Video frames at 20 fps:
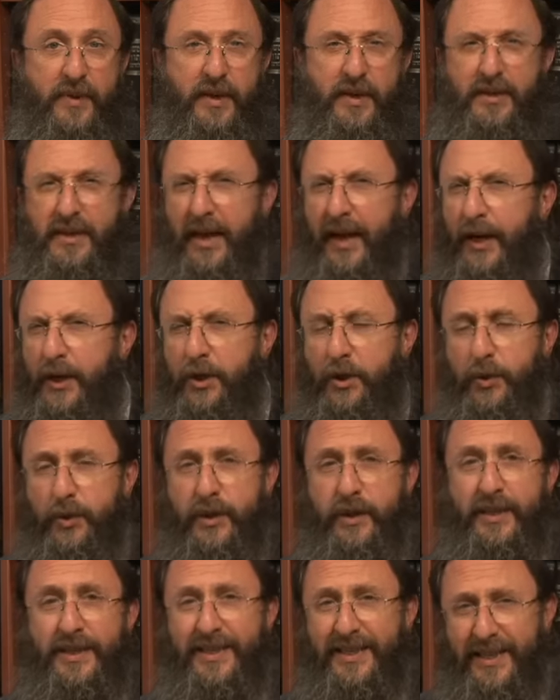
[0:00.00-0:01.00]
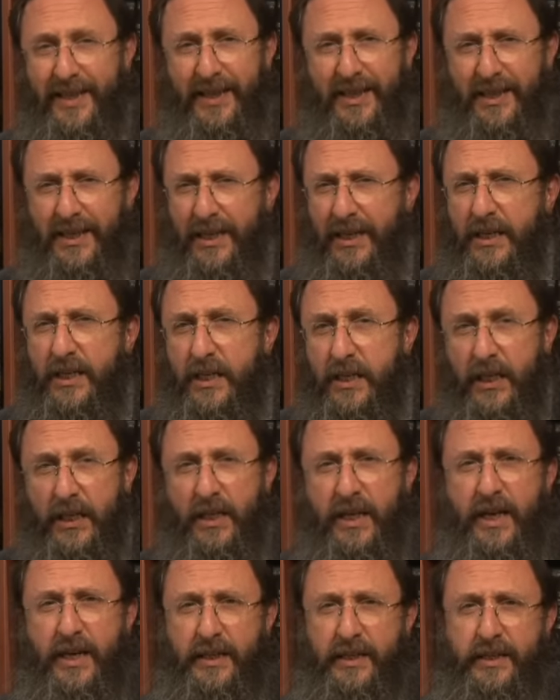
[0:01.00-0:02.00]
It's actually the second to the
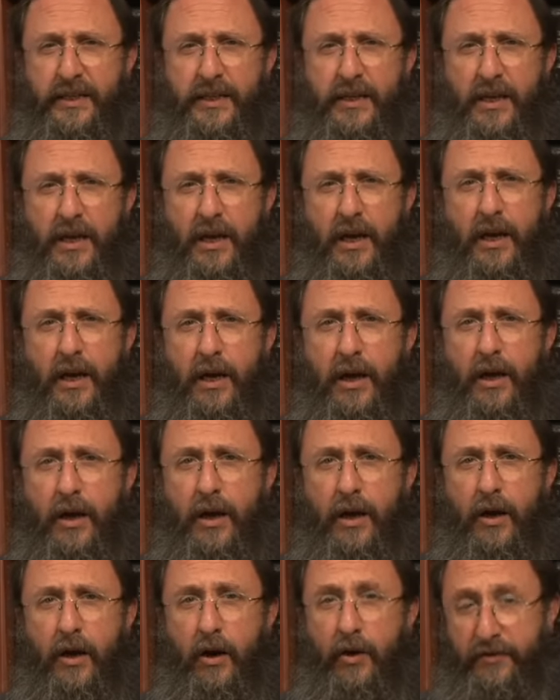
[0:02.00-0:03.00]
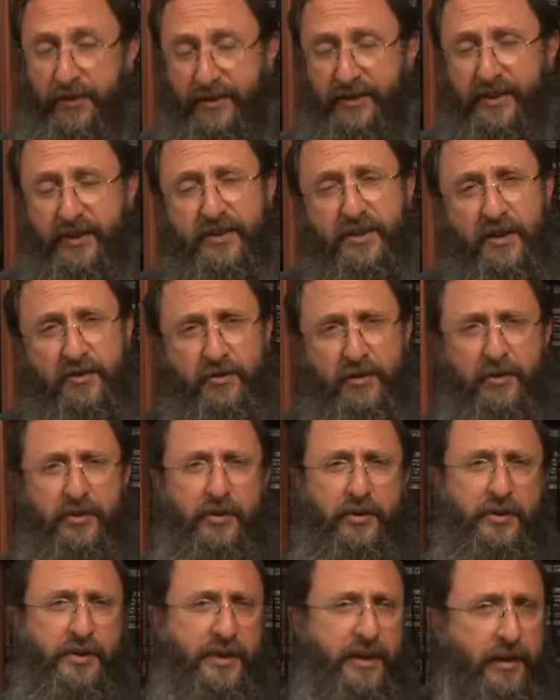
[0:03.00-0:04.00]
last of the six hundred
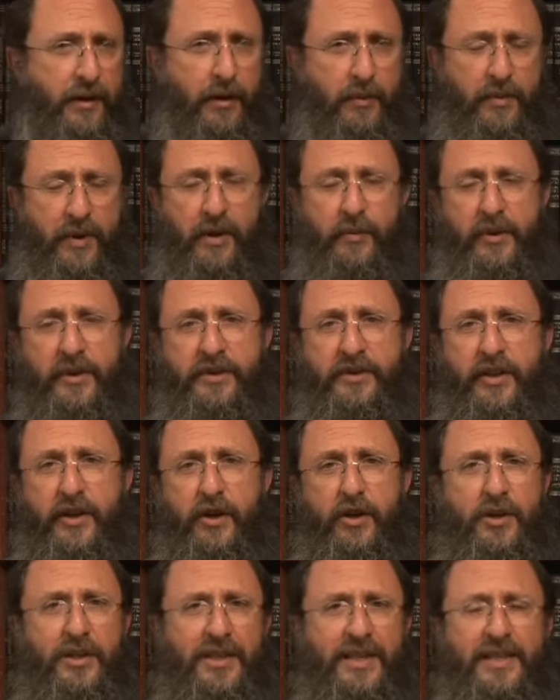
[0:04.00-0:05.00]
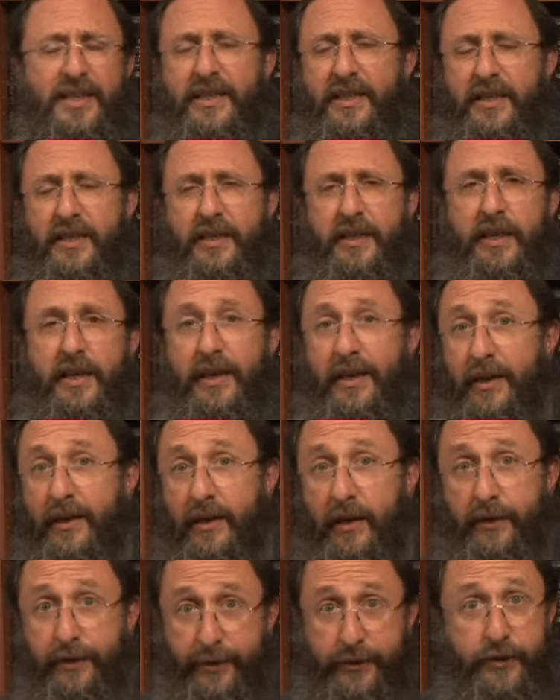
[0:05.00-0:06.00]
thirteen commandments that are listed
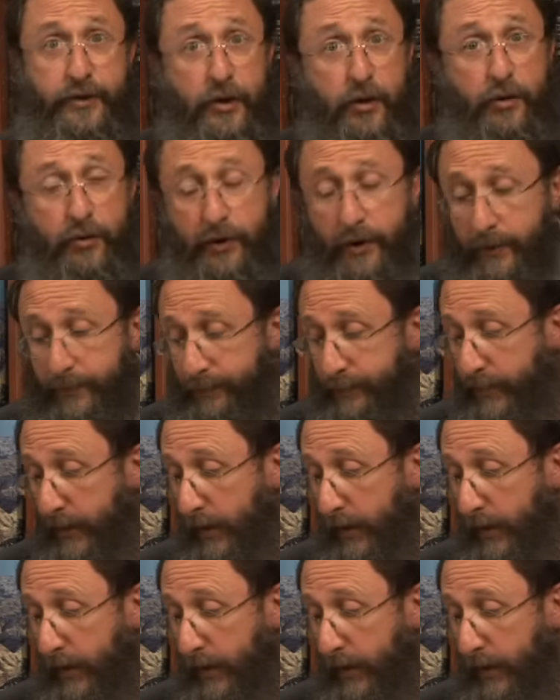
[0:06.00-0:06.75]
in the Torah.